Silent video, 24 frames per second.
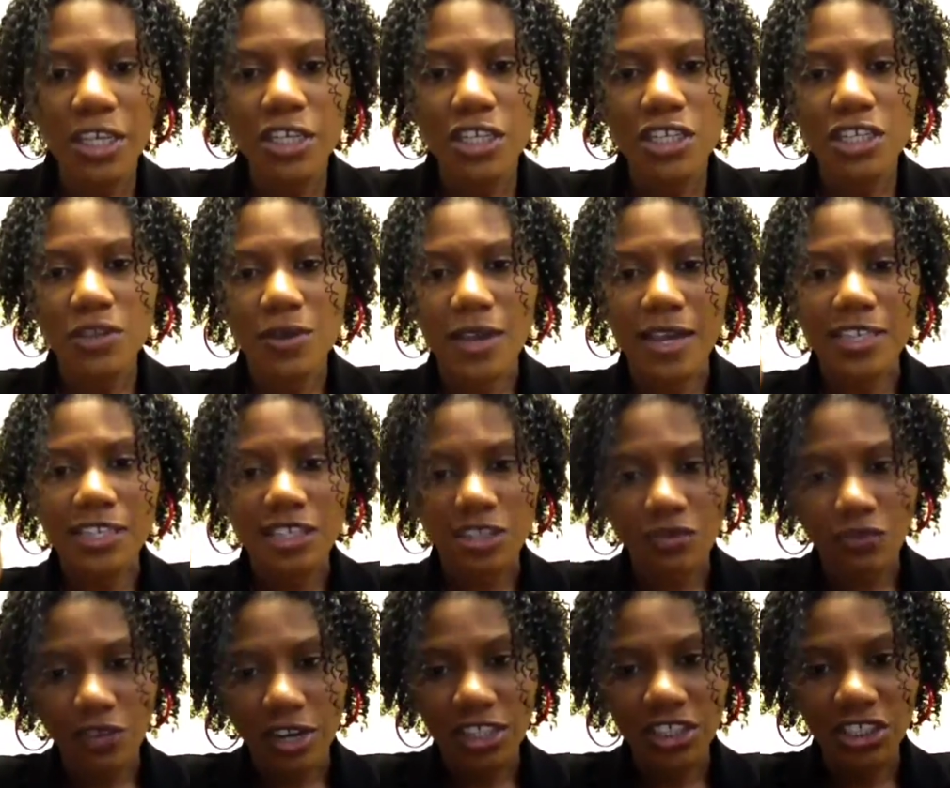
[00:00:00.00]
So I
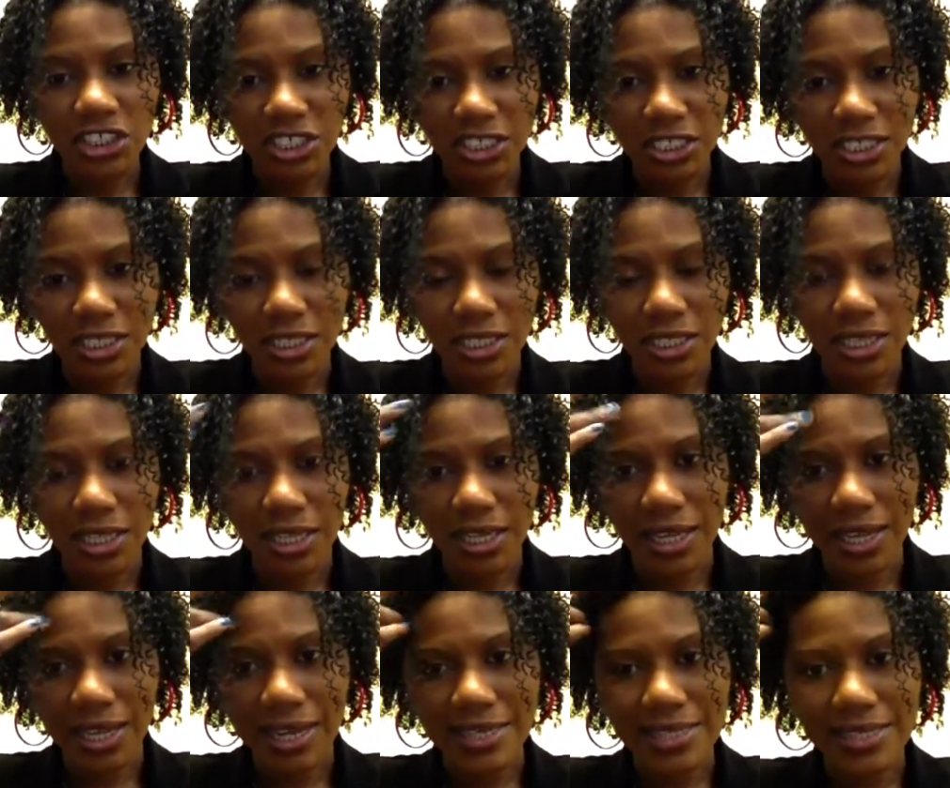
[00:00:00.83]
scrunched it
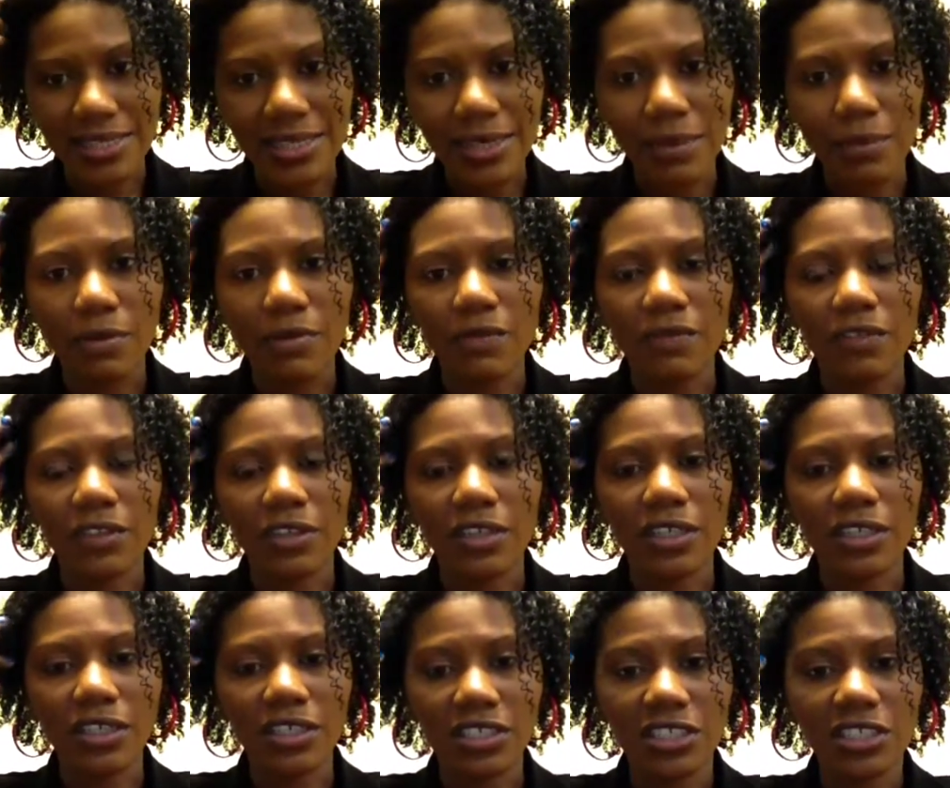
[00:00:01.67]
and got some of the
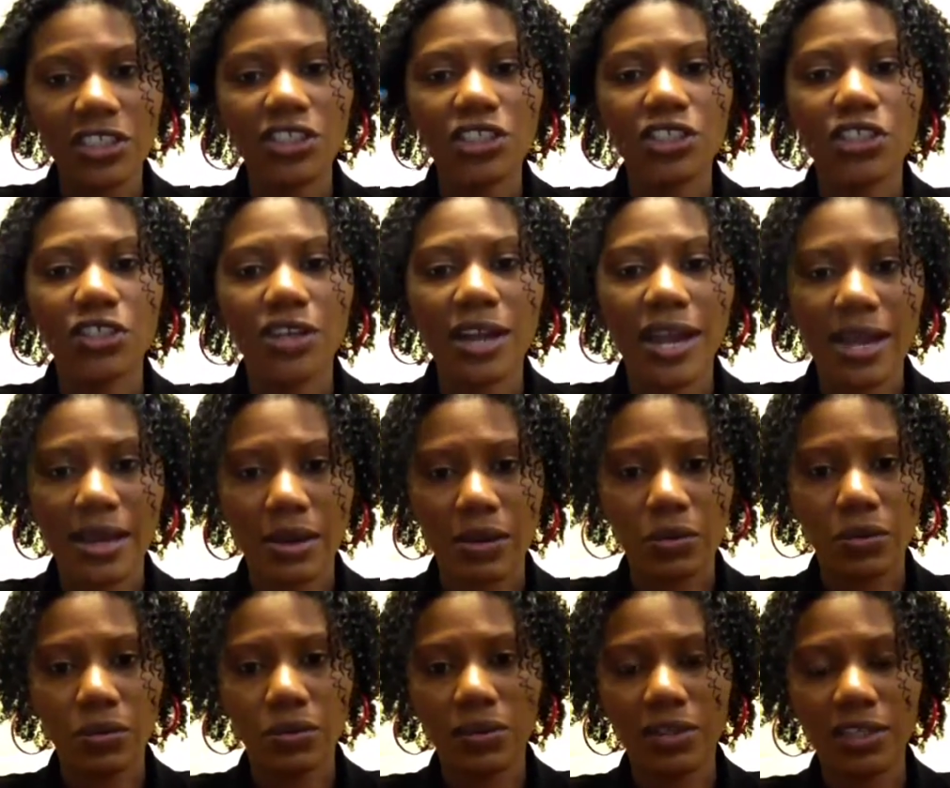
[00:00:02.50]
conditioner
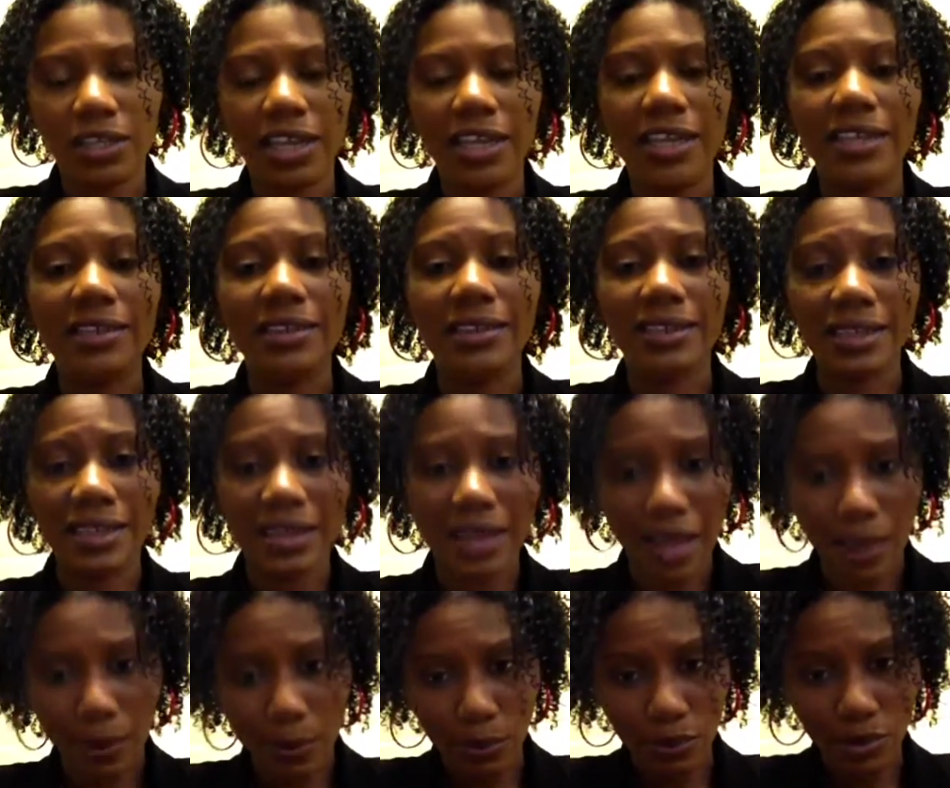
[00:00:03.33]
out and then
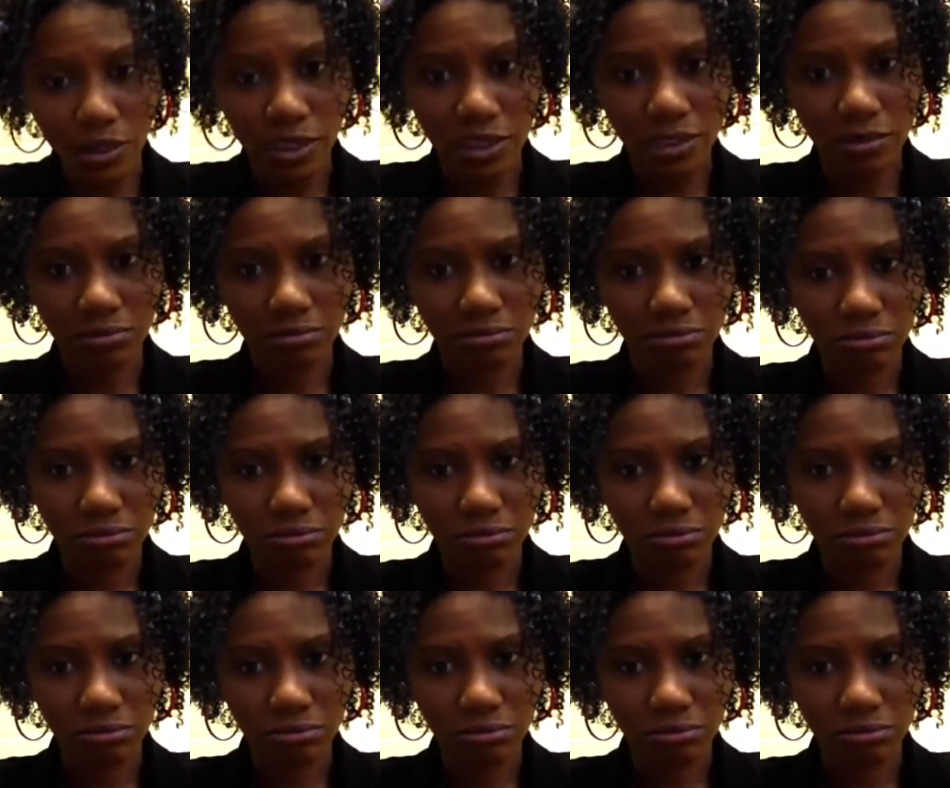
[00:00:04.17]
I put